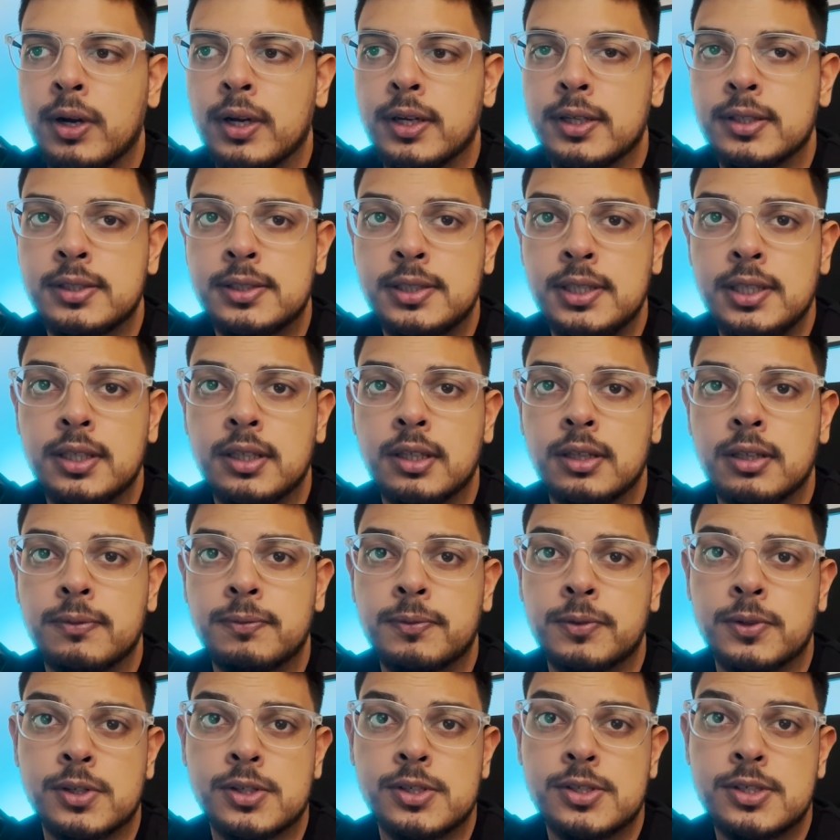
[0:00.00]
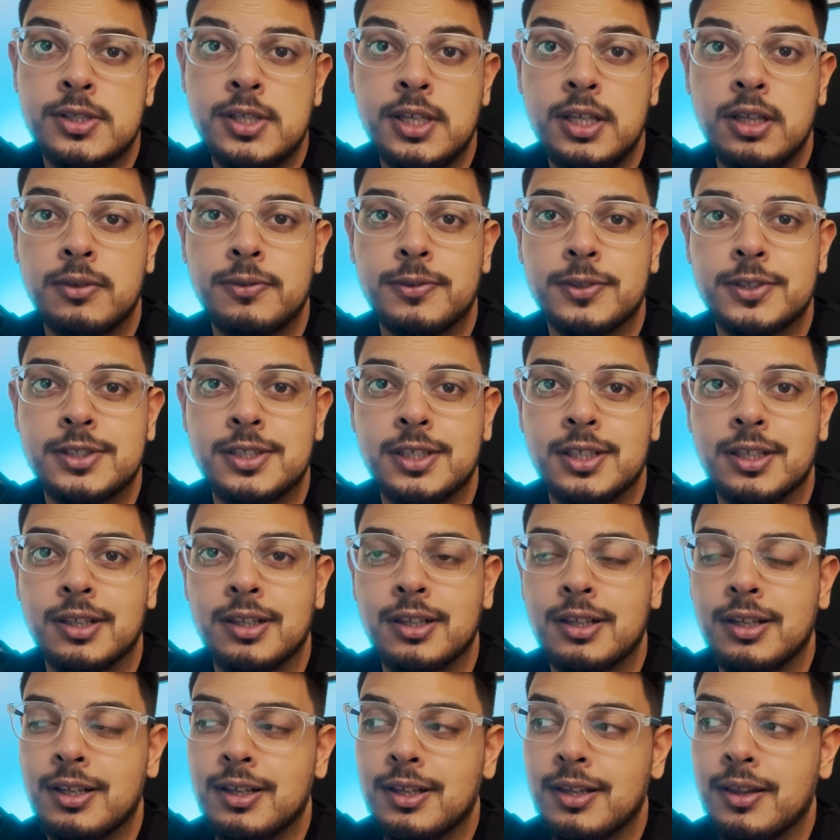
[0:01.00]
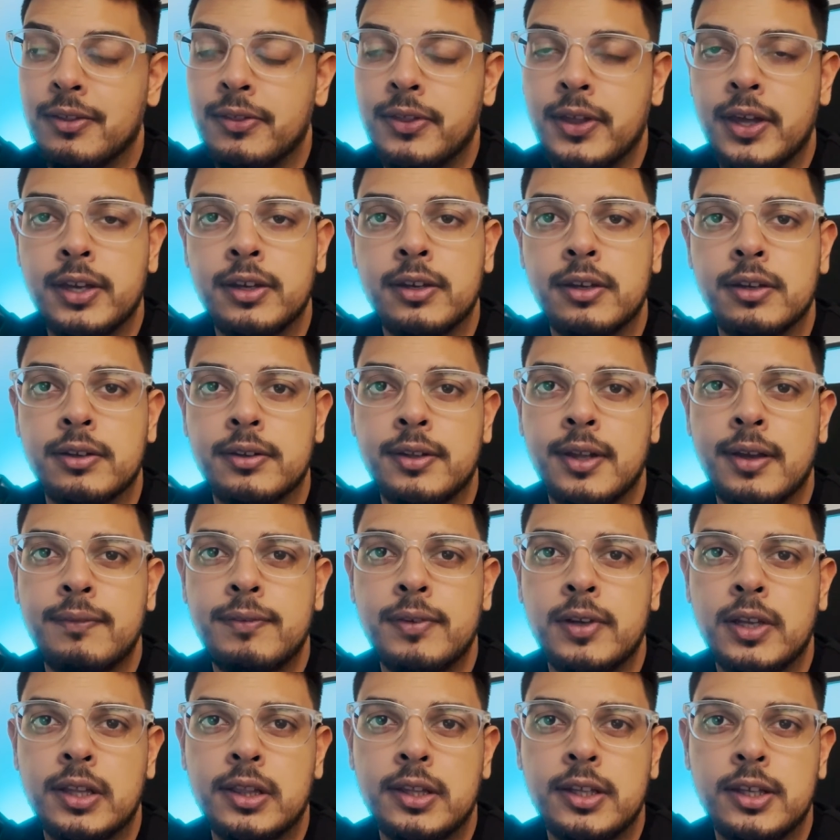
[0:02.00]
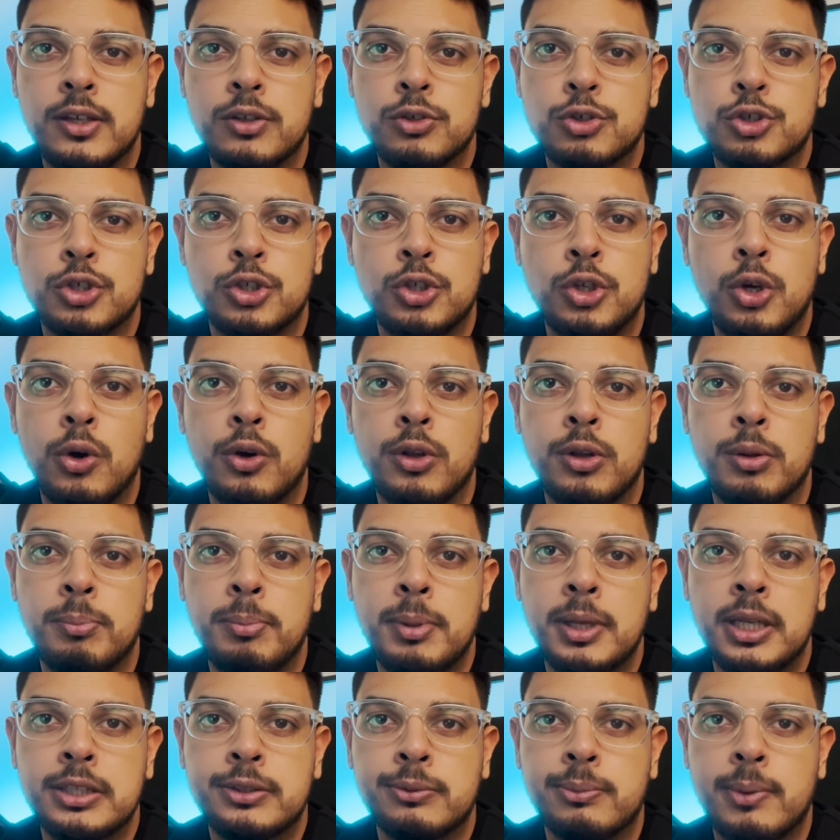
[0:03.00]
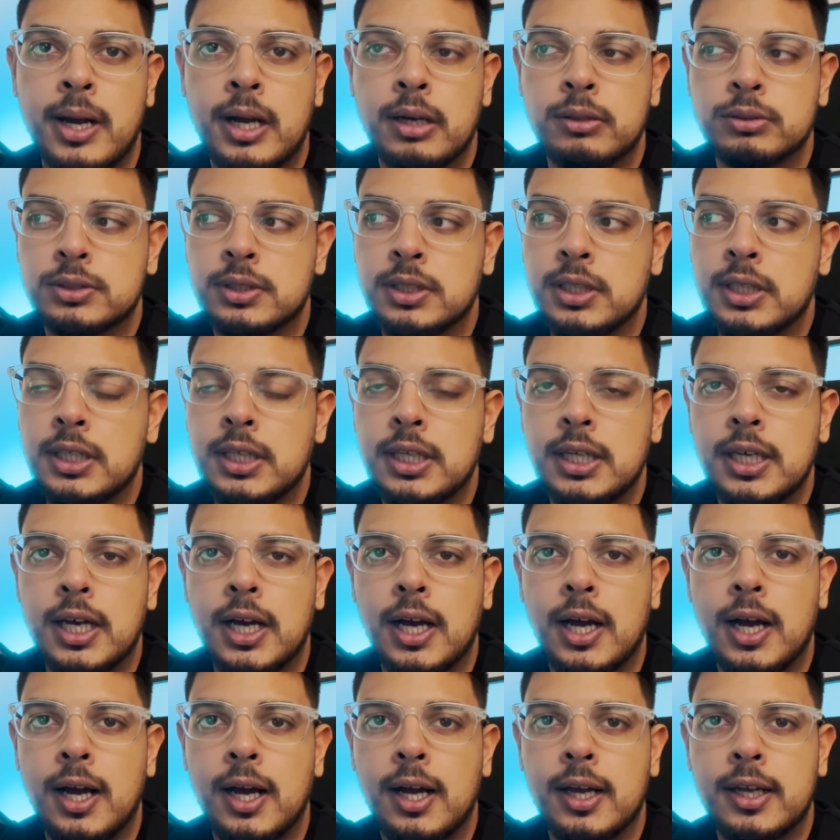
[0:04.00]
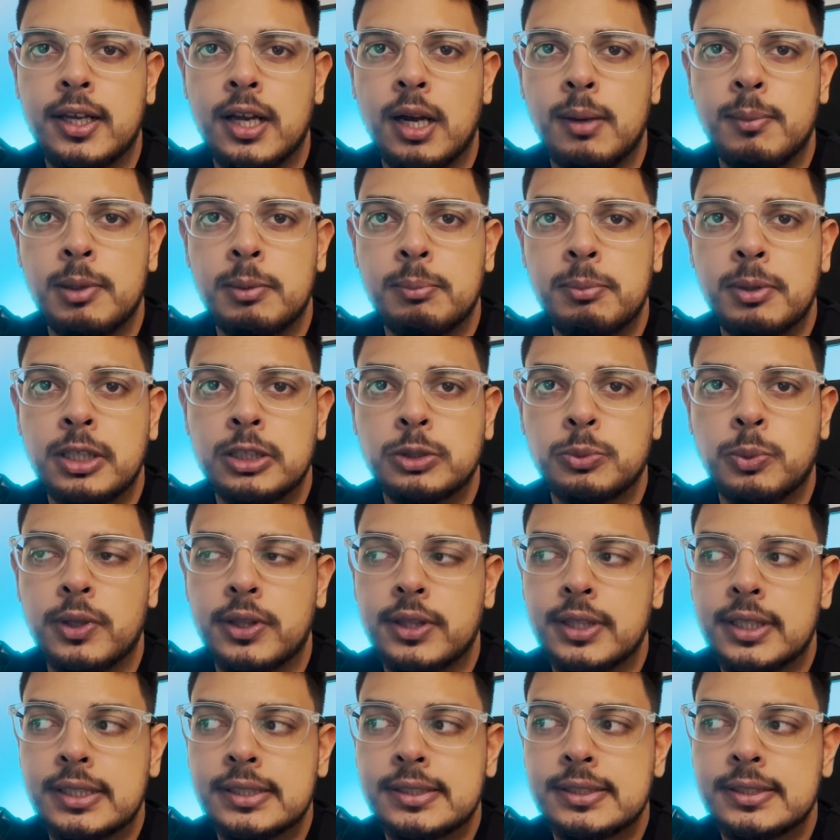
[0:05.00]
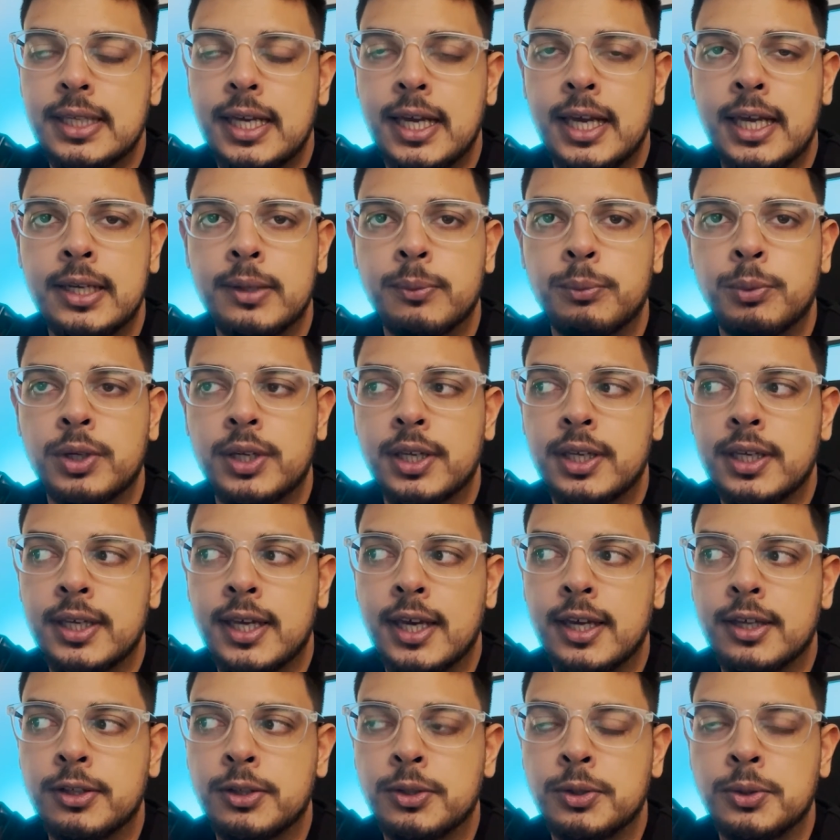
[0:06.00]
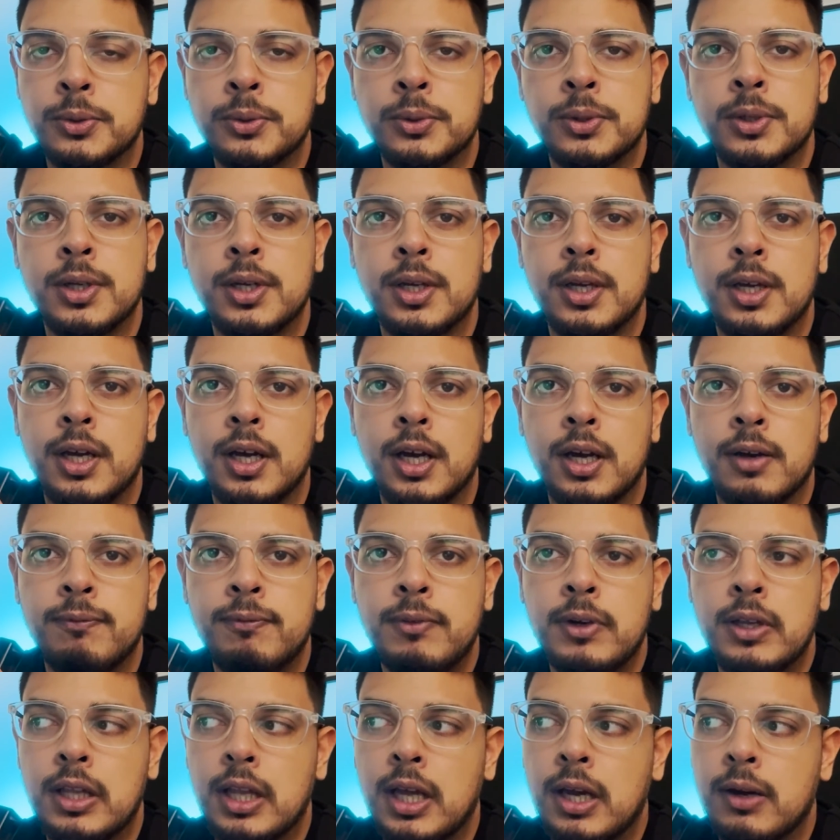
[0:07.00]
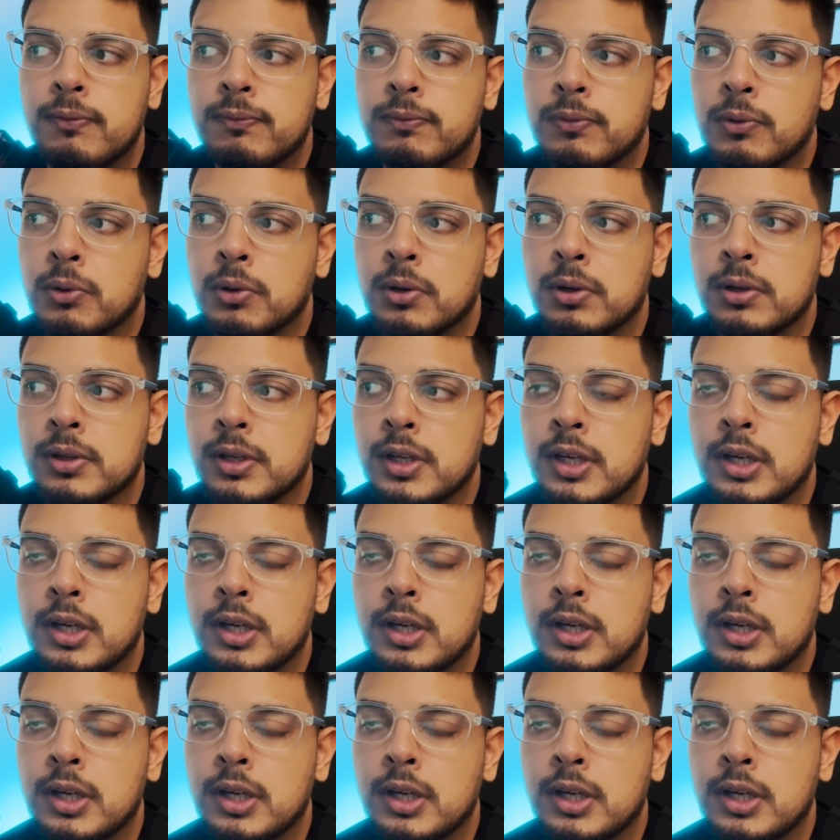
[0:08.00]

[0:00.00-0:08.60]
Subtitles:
a deal, for a steal of a deal, then definitely you should go the build route. Come and build with us, and we can get you a villa for,